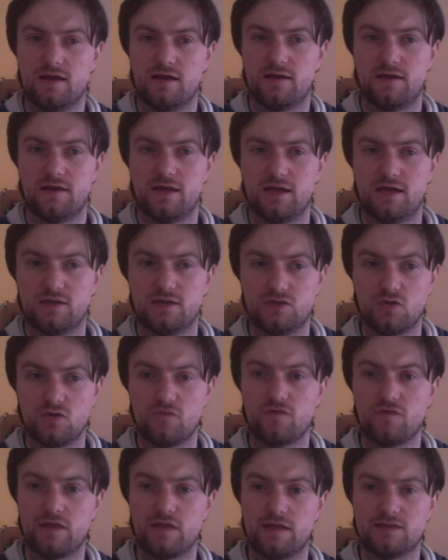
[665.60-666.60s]

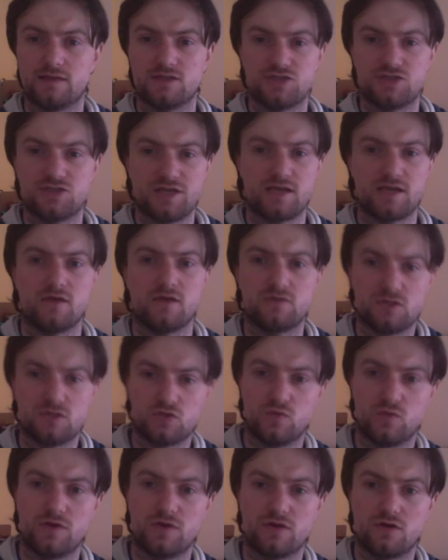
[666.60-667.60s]
Don't forget to check out the
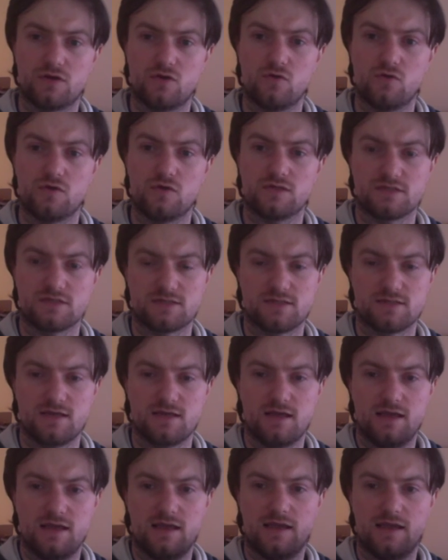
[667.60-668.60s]
Twitter course.
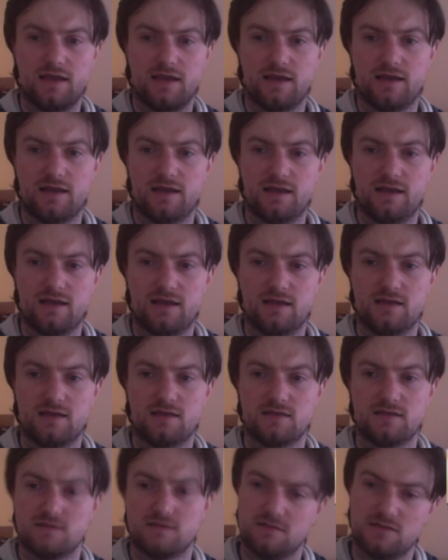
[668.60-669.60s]
There
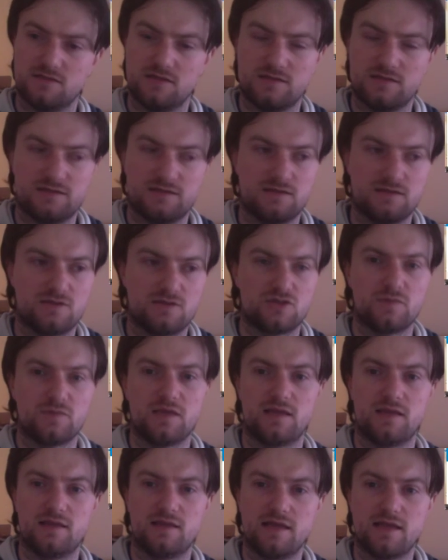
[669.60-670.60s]
should
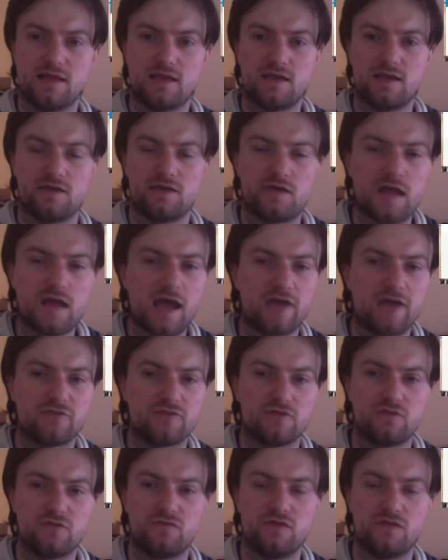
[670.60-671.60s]
be a link here
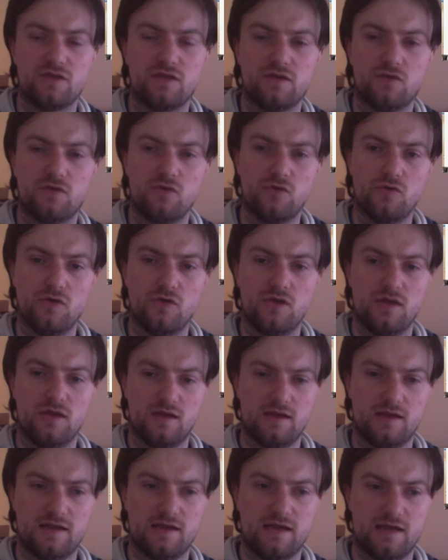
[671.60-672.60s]
after the video.
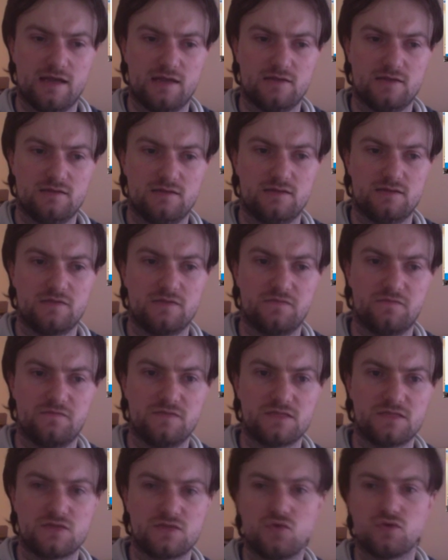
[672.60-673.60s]

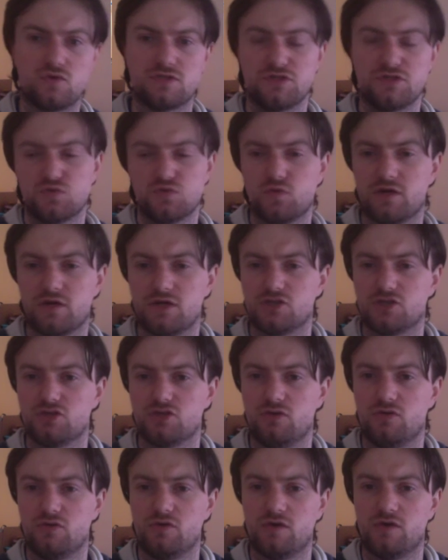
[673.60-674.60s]
This course is where I
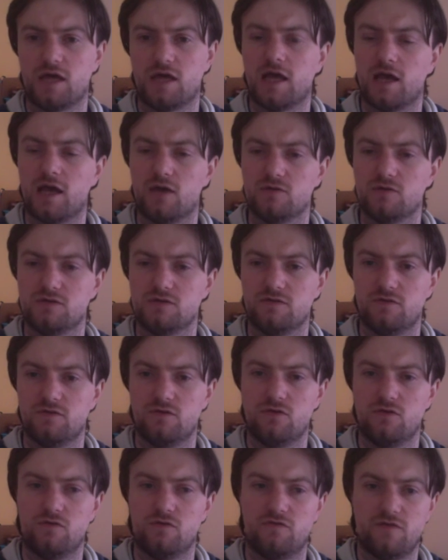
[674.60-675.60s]
show you how
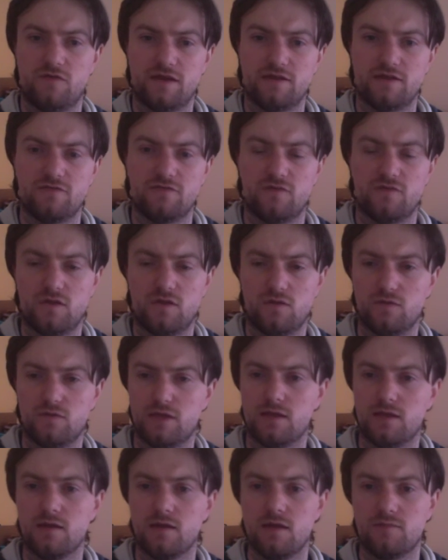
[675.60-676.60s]
to find a
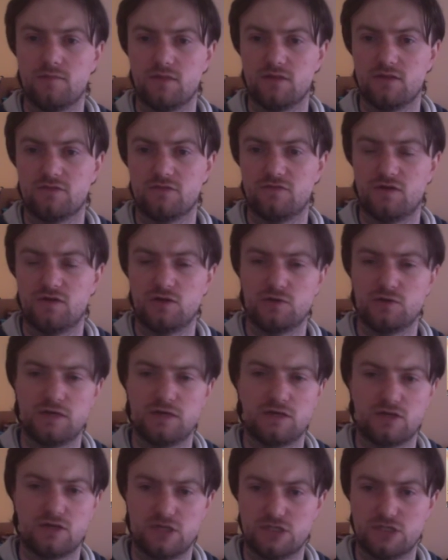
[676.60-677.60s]
following, build a
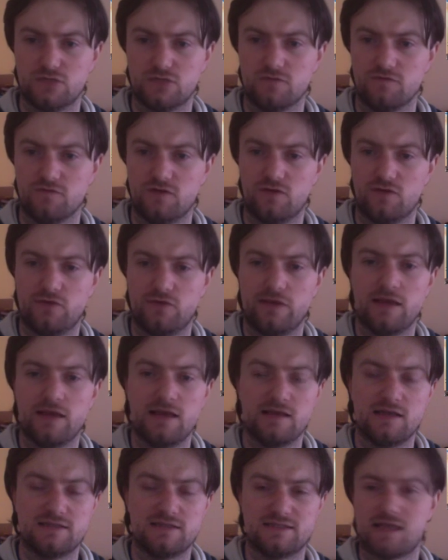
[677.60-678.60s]
following, nurture a following,
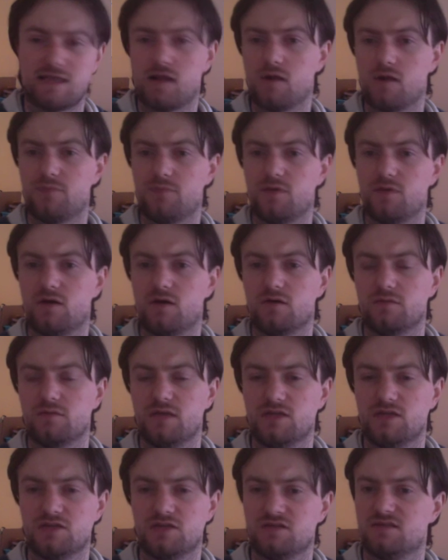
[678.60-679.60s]
set up
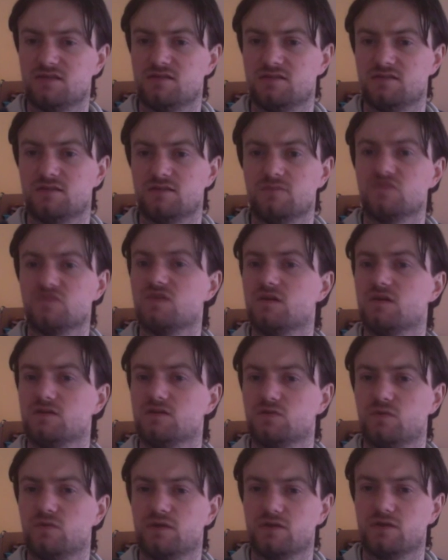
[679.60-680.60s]
automation systems on
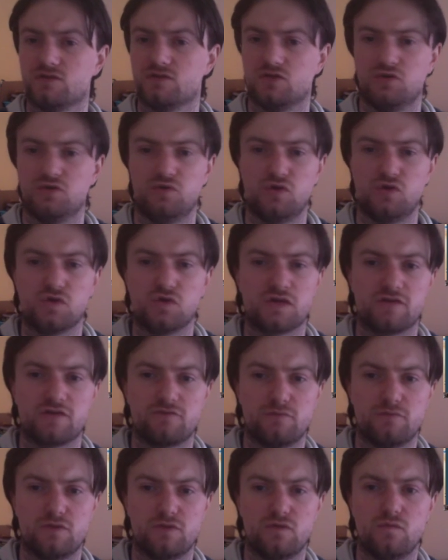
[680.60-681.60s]
Twitter so you don't
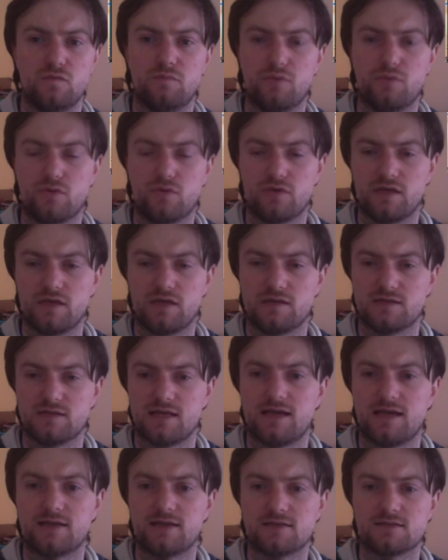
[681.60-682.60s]
have to do boring
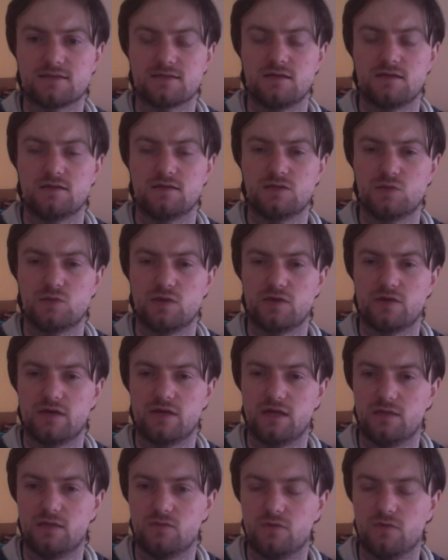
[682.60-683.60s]
tasks on Twitter
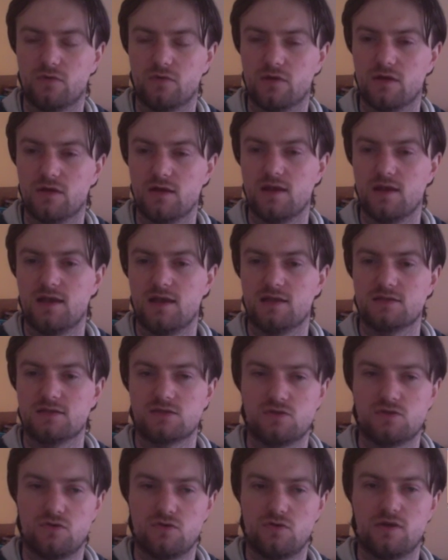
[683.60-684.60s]
anymore.
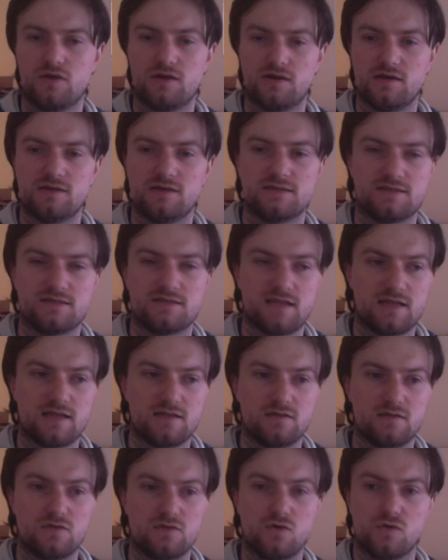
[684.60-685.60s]
So guys,
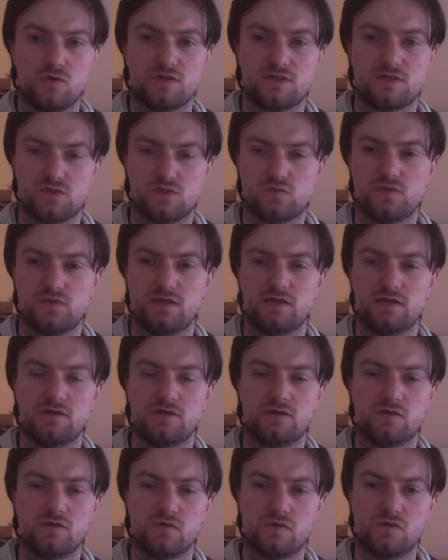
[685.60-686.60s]
that course is really
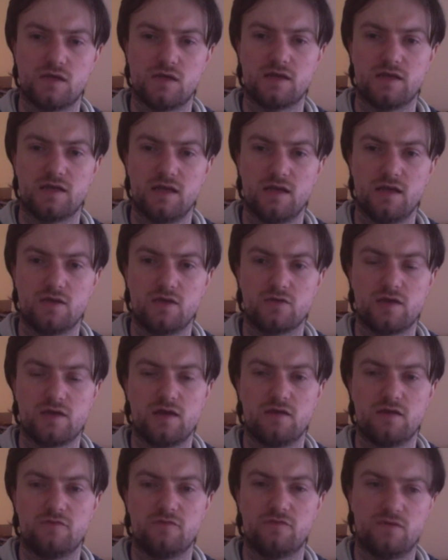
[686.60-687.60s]
good. A lot of
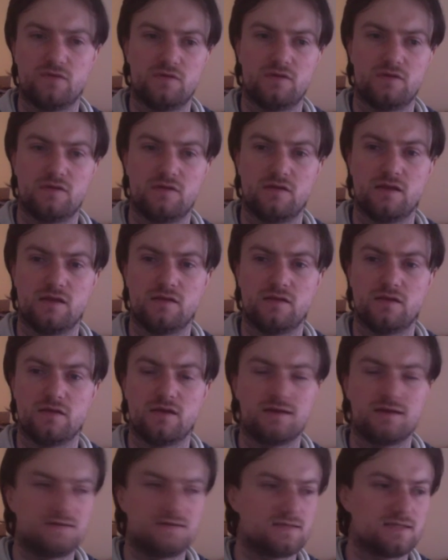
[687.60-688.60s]
great info in there.
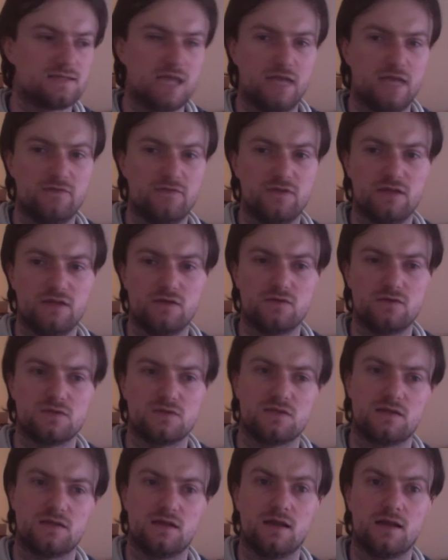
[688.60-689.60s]
There's 10 videos
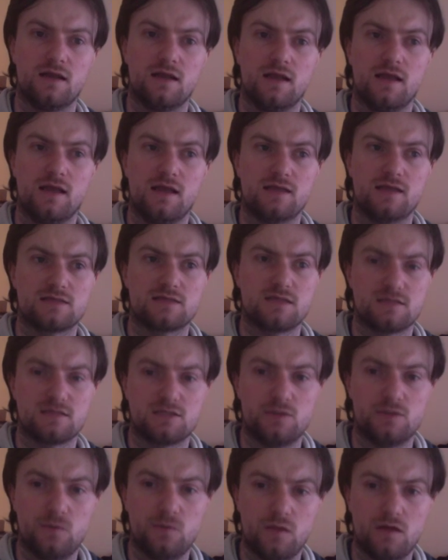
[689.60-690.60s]
in there. It's not
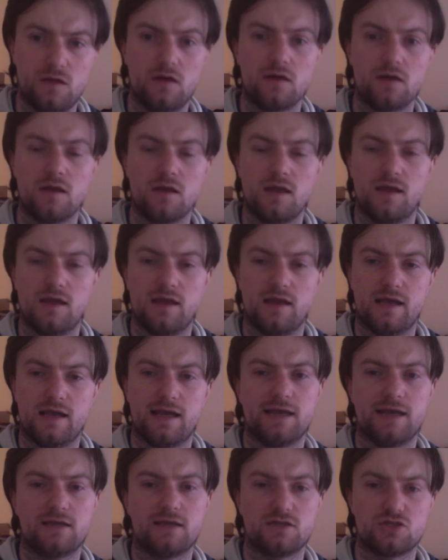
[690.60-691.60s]
too long,
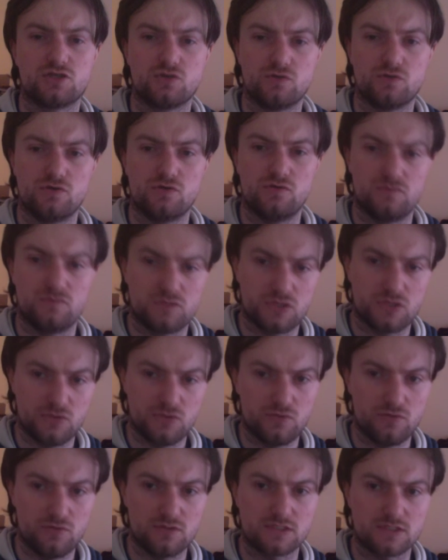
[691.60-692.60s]
and I show you
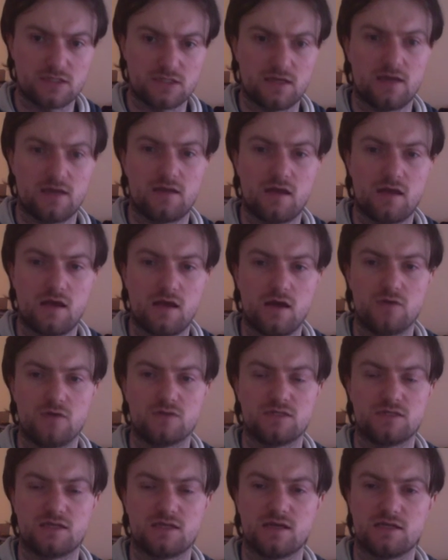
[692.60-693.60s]
tools on how
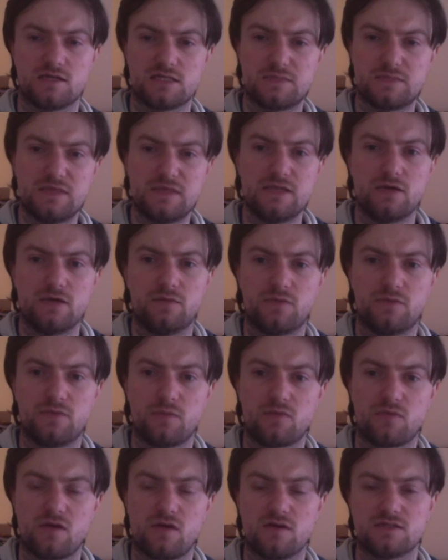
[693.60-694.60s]
to kind of speed up the
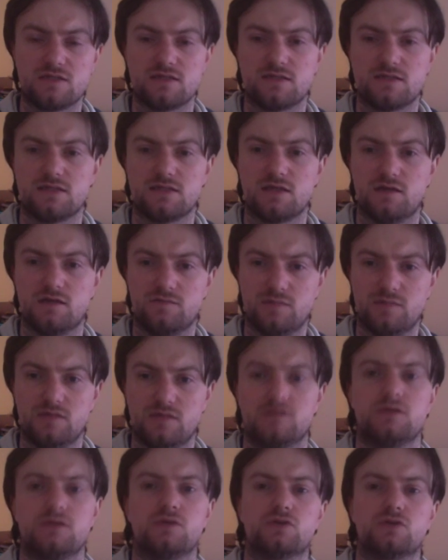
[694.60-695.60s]
process of
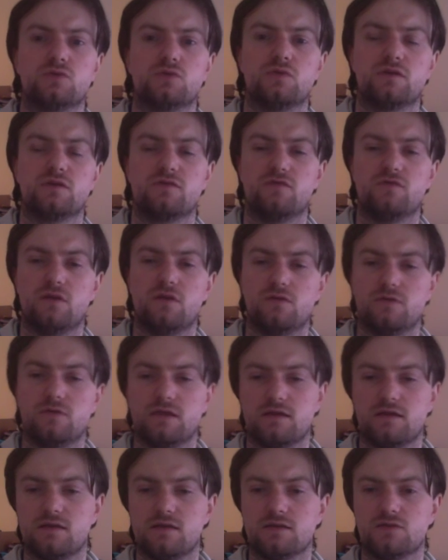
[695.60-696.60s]
building your Twitter
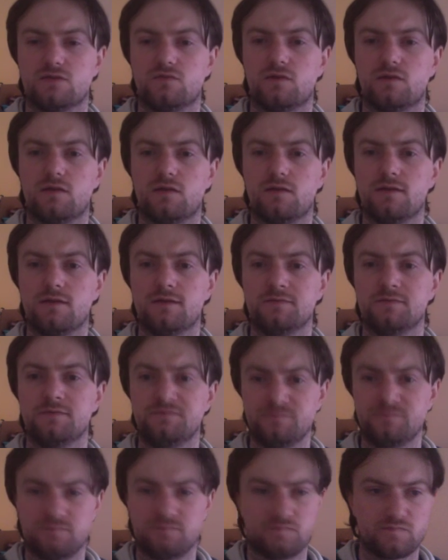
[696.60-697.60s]
following as well.
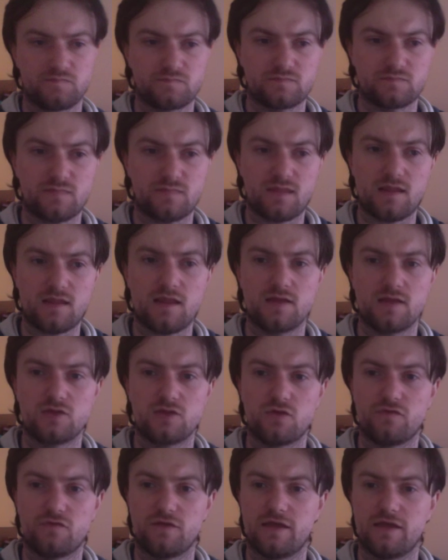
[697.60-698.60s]

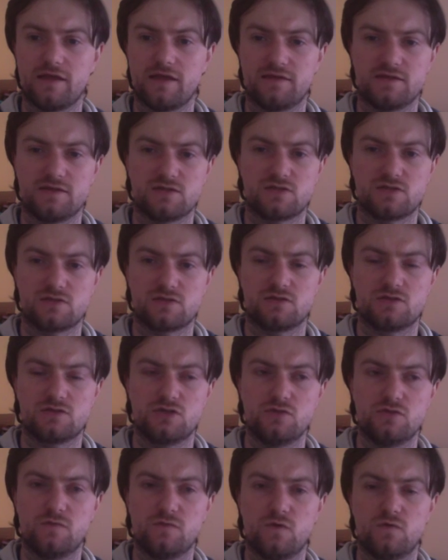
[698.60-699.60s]
Don't forget, there's
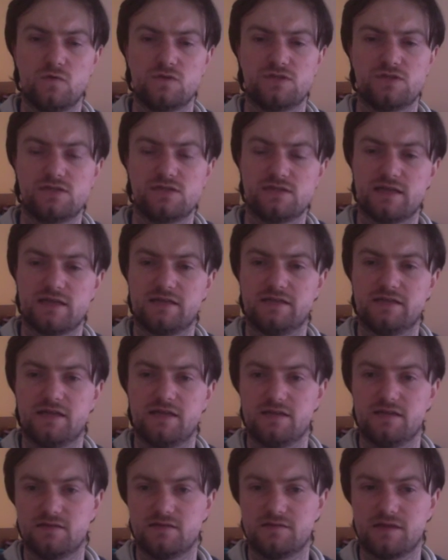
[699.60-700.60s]
2 bonuses at the
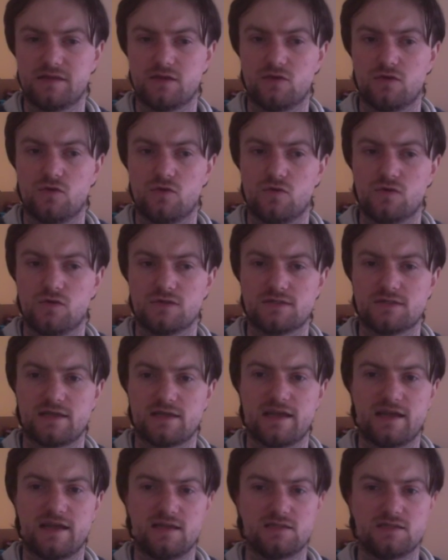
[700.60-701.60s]
end of that course,
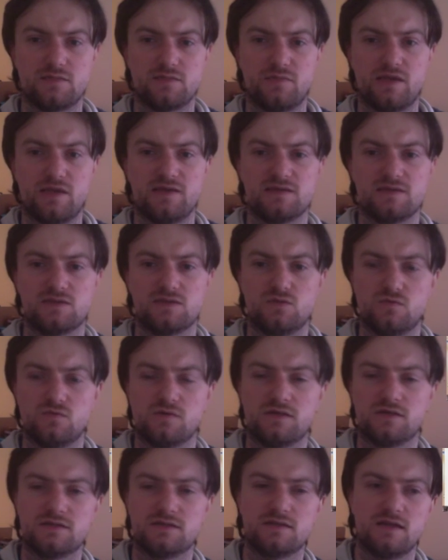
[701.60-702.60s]
and it's a pay as you want.